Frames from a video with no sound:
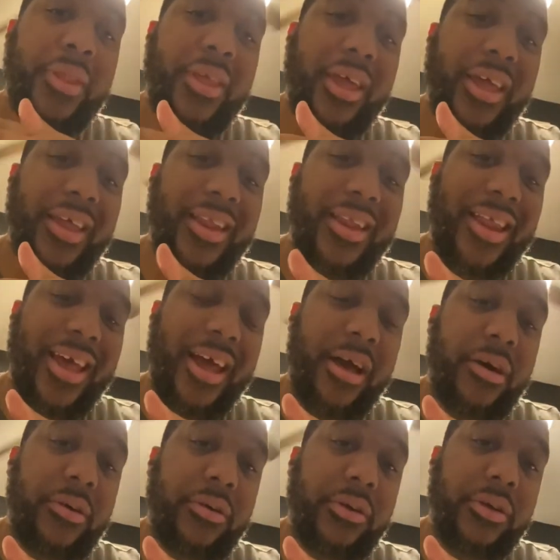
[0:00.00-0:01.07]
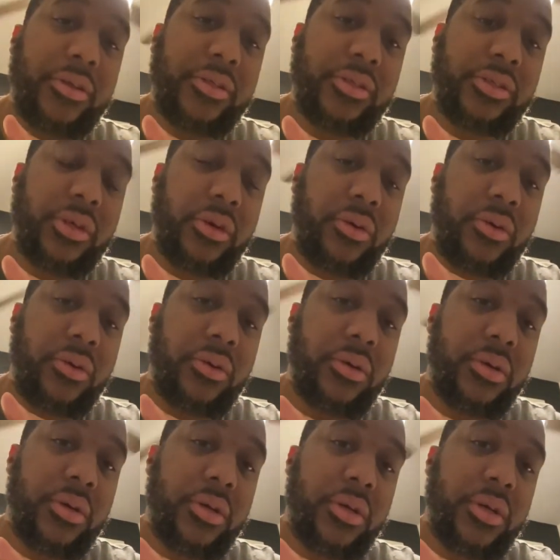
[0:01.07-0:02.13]
and now. So
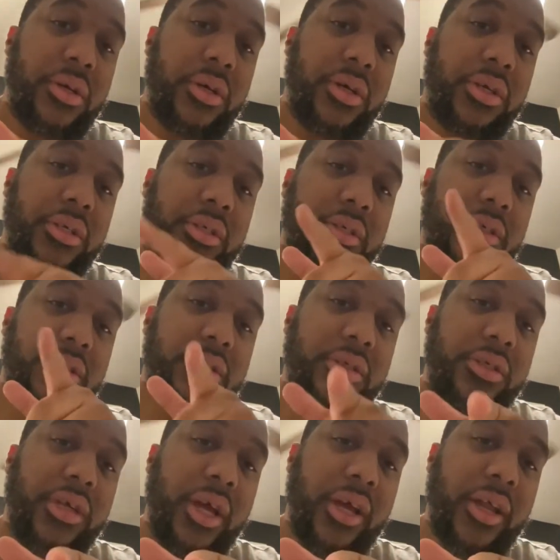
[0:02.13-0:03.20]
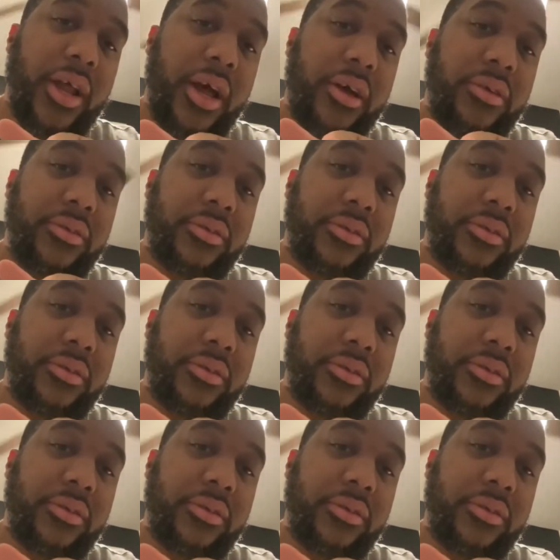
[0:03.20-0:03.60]
check it out.